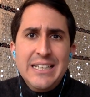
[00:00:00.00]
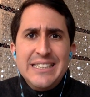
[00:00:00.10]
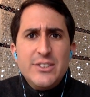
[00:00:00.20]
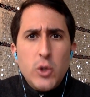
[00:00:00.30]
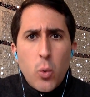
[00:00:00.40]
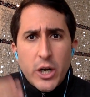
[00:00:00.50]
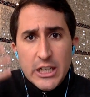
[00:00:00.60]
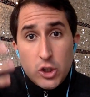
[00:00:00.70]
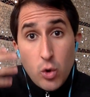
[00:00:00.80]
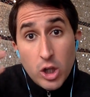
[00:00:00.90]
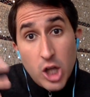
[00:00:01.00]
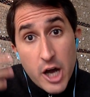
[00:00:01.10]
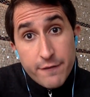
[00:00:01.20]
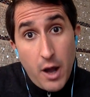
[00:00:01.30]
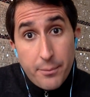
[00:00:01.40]
And so we're going to do a
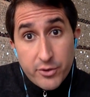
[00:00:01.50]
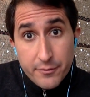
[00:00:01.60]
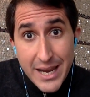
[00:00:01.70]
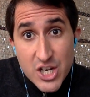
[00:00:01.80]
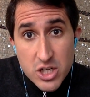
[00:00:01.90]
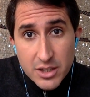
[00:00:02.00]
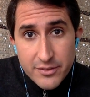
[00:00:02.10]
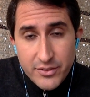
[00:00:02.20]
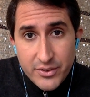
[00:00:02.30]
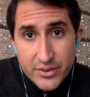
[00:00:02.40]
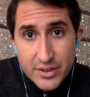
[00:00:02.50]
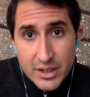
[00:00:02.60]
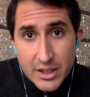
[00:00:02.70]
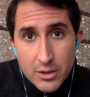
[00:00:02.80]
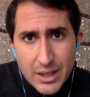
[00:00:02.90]
lot of observations,
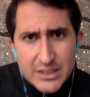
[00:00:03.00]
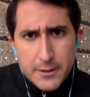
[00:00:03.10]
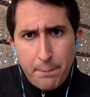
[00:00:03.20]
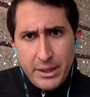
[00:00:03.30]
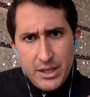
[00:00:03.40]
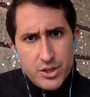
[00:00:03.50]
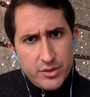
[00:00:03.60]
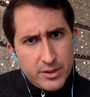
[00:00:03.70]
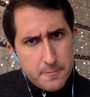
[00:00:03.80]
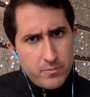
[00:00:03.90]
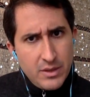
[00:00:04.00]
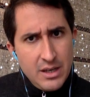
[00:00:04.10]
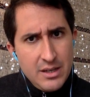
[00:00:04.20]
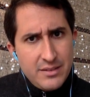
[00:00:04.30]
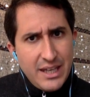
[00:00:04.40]
right? Simply just
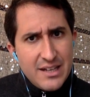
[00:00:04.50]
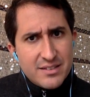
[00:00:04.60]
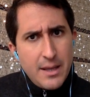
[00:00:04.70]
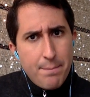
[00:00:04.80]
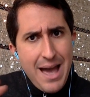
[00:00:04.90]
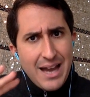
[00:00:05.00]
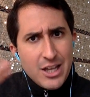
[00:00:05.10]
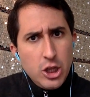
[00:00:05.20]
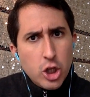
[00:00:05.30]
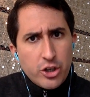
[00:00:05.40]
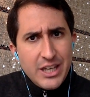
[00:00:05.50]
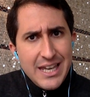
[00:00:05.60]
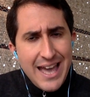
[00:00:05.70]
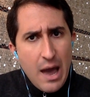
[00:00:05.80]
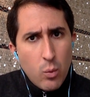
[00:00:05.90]
taking a step back and
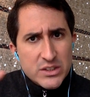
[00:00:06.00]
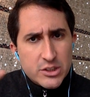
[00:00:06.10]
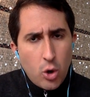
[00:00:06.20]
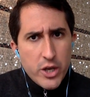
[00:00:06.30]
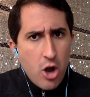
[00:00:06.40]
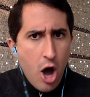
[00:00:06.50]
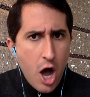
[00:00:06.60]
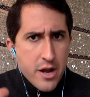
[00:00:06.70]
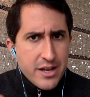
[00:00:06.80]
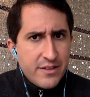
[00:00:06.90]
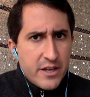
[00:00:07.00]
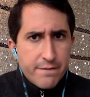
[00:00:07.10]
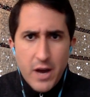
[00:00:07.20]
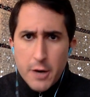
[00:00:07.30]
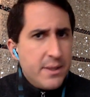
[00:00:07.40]
looking at what's going on in the
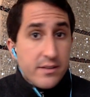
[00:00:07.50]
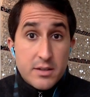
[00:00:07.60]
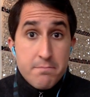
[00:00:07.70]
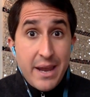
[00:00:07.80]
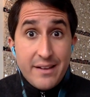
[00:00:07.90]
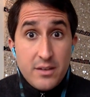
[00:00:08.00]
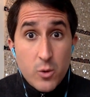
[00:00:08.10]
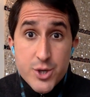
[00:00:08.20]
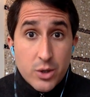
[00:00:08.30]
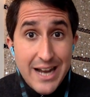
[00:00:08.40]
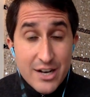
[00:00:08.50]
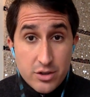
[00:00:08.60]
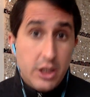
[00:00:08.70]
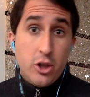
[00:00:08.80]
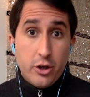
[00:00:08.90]
environment. It's amazing what you can
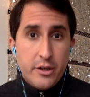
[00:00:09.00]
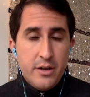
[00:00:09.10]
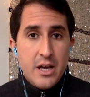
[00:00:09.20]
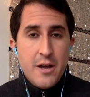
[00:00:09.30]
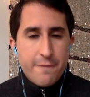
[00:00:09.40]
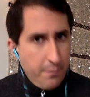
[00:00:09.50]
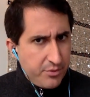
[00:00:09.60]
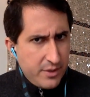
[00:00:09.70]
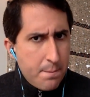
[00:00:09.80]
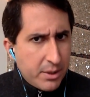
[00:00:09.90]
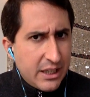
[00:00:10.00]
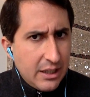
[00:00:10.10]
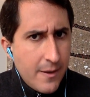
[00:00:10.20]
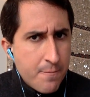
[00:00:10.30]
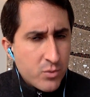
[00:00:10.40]
actually learn from
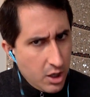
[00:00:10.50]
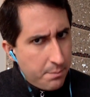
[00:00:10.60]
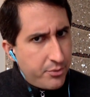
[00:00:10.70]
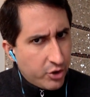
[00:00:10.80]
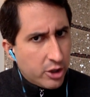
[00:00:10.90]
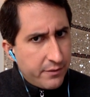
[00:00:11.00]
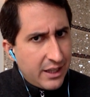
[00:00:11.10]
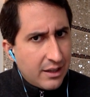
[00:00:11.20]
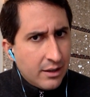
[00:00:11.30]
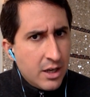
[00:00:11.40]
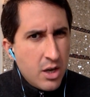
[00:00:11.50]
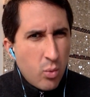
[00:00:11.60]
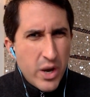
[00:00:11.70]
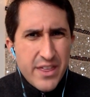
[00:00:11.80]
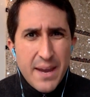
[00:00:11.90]
simply observing
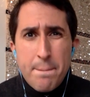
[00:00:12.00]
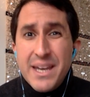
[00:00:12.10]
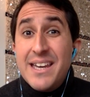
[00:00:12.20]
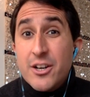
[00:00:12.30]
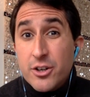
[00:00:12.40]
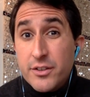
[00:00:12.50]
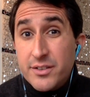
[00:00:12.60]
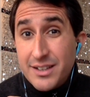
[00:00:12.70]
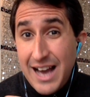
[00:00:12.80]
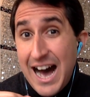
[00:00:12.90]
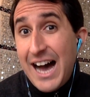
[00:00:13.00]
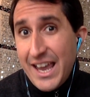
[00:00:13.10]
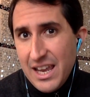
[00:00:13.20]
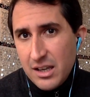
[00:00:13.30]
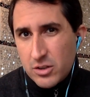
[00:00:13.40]
with a beginner's
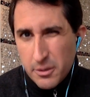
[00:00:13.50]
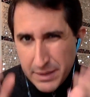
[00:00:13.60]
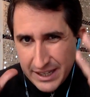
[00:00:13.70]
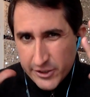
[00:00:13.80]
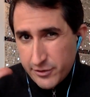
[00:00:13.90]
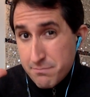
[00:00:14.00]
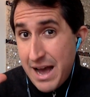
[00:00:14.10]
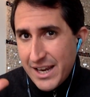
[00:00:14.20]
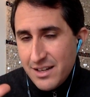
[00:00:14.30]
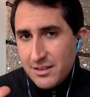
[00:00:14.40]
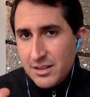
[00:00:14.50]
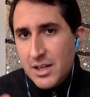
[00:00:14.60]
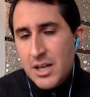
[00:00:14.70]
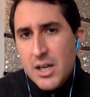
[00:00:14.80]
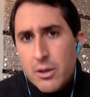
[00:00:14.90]
eye or a beginner's mind,
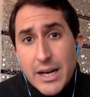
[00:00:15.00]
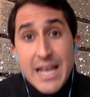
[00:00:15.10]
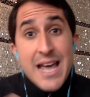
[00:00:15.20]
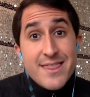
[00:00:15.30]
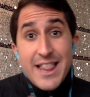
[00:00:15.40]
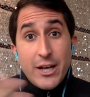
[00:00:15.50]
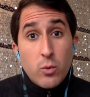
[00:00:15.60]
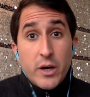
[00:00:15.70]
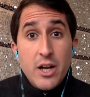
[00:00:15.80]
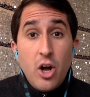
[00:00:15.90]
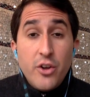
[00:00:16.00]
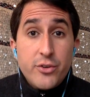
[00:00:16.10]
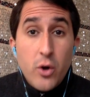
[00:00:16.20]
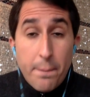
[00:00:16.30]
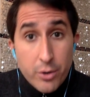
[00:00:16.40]
right? Later, we're going to
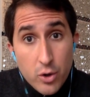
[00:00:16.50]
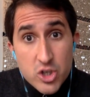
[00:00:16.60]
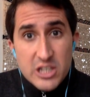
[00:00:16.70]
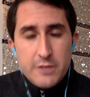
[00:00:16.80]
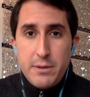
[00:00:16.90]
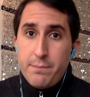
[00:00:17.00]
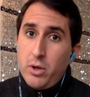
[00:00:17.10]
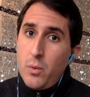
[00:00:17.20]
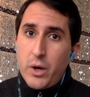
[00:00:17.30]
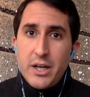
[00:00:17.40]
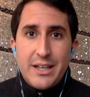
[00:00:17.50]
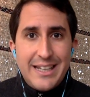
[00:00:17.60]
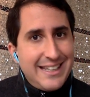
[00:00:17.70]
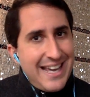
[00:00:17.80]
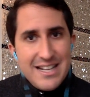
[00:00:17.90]
also approach these people and we're going to
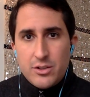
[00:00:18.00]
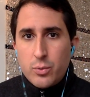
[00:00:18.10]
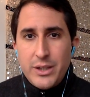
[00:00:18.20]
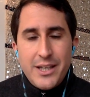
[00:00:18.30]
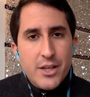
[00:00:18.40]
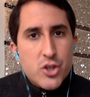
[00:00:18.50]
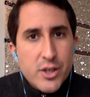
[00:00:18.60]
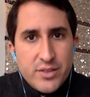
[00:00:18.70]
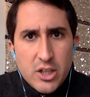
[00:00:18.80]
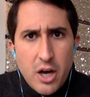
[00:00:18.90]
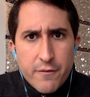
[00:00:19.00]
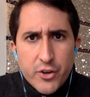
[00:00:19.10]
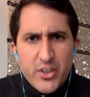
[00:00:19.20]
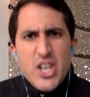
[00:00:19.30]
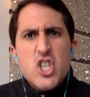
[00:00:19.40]
get into really interesting
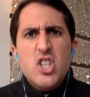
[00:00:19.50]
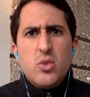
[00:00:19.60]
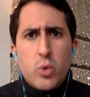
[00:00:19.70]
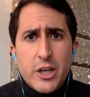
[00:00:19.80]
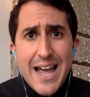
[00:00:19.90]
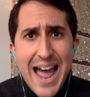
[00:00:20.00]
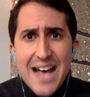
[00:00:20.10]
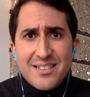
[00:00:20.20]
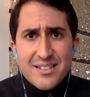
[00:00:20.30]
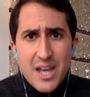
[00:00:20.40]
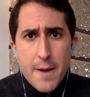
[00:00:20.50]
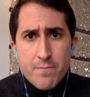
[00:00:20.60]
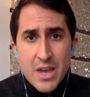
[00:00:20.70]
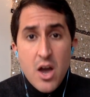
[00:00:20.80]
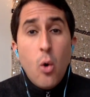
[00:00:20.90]
conversations. We're going to ask
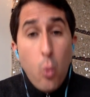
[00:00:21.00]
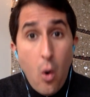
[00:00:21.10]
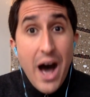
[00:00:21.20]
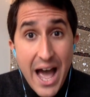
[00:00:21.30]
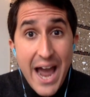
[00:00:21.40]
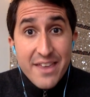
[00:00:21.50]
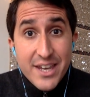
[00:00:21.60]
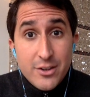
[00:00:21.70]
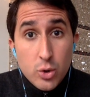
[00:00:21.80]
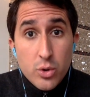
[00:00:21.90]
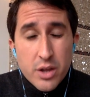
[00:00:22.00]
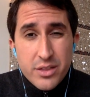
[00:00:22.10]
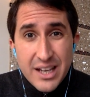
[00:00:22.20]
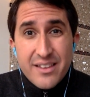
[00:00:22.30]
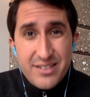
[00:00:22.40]
them why they do the
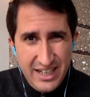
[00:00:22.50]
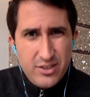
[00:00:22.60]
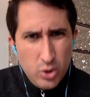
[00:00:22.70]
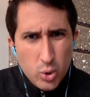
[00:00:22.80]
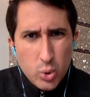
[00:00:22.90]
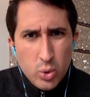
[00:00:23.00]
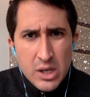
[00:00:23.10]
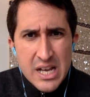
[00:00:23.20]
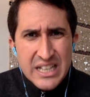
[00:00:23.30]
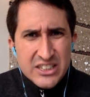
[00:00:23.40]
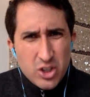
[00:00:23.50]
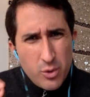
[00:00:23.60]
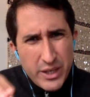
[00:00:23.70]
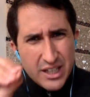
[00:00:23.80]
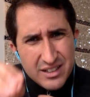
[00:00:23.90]
things they do so that
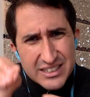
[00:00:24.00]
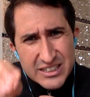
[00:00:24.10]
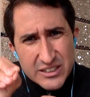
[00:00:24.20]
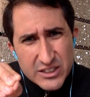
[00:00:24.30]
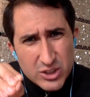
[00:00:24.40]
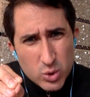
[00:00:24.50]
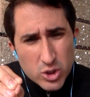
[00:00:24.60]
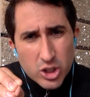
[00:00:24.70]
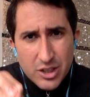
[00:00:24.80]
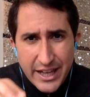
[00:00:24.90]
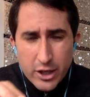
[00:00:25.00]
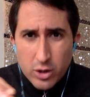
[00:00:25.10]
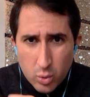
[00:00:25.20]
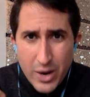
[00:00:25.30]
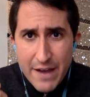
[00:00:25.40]
we can sooner or
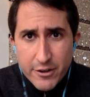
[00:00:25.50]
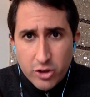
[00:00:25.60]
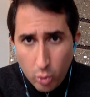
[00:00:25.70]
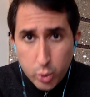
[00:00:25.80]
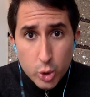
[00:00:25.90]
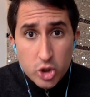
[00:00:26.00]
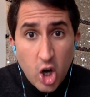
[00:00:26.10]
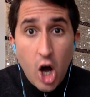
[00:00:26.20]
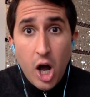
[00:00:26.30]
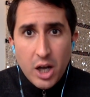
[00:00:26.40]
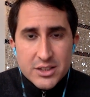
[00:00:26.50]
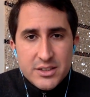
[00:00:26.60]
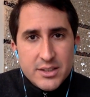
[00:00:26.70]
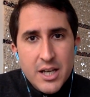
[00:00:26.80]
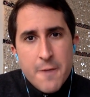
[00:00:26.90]
later arrive at the root
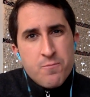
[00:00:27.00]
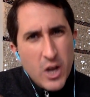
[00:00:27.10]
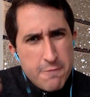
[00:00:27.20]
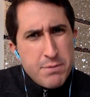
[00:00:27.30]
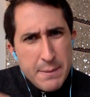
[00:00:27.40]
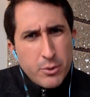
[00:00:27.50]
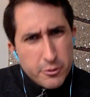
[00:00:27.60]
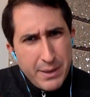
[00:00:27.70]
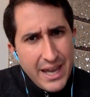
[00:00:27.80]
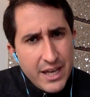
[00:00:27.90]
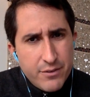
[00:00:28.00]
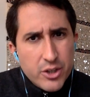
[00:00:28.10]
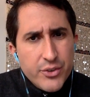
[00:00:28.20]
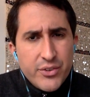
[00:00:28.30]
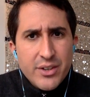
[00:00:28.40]
cause of people's
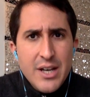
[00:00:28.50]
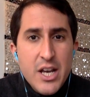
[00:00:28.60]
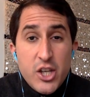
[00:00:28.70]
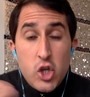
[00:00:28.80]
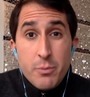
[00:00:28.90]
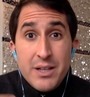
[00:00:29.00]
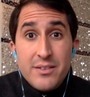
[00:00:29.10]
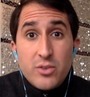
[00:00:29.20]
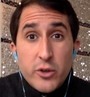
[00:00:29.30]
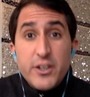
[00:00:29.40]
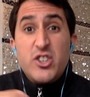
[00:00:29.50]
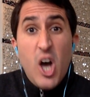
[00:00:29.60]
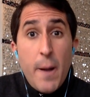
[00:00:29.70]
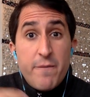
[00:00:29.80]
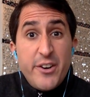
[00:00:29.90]
behaviors. Humans sort of
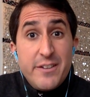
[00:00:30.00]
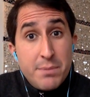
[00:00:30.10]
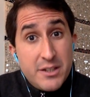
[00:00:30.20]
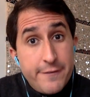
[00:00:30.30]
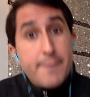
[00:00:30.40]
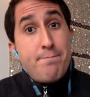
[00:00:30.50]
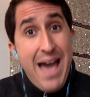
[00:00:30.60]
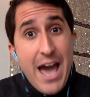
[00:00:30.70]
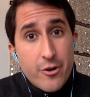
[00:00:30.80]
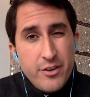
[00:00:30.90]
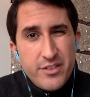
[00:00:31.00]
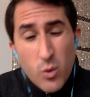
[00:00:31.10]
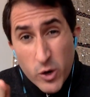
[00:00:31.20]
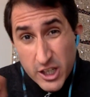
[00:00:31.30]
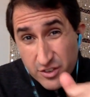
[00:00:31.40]
adopt very specific patterns,
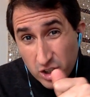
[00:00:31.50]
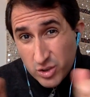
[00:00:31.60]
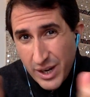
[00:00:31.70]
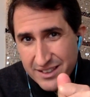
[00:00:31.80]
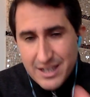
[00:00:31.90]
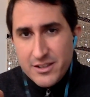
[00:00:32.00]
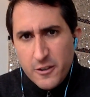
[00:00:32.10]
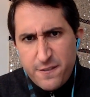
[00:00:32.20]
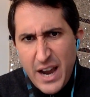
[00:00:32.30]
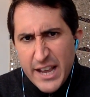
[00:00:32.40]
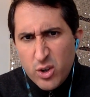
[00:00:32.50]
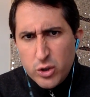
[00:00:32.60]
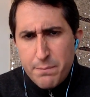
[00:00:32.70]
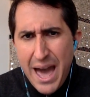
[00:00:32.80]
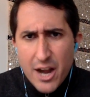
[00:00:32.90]
and we're going to start to identify
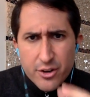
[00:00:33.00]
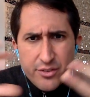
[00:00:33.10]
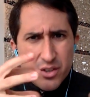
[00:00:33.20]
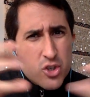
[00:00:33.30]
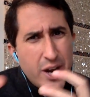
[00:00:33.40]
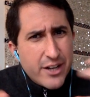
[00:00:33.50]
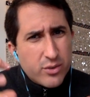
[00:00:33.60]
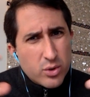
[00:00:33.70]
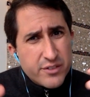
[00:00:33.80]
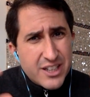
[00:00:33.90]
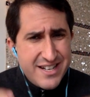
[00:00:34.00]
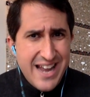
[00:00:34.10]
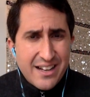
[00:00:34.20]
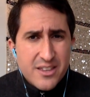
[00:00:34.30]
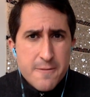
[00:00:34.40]
those patterns and to sort of
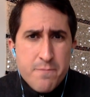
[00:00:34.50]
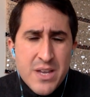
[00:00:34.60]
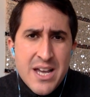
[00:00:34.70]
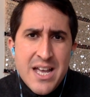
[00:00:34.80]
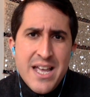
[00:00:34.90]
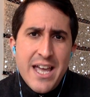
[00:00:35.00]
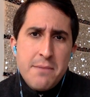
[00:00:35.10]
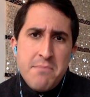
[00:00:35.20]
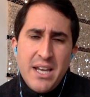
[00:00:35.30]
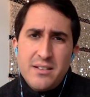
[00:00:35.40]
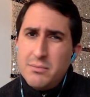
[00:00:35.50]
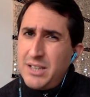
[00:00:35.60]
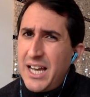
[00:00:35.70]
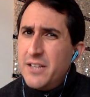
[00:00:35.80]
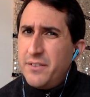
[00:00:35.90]
connect them and make some
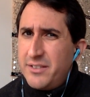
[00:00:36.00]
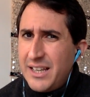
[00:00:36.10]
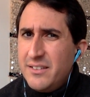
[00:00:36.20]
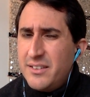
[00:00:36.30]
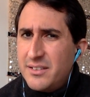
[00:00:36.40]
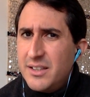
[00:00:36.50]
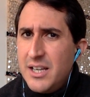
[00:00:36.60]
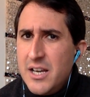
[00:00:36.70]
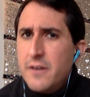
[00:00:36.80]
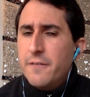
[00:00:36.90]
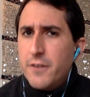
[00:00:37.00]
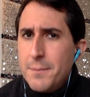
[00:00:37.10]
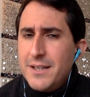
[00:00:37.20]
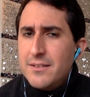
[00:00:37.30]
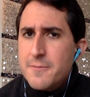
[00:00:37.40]
kind of sense from
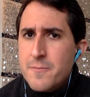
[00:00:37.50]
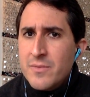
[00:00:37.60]
it.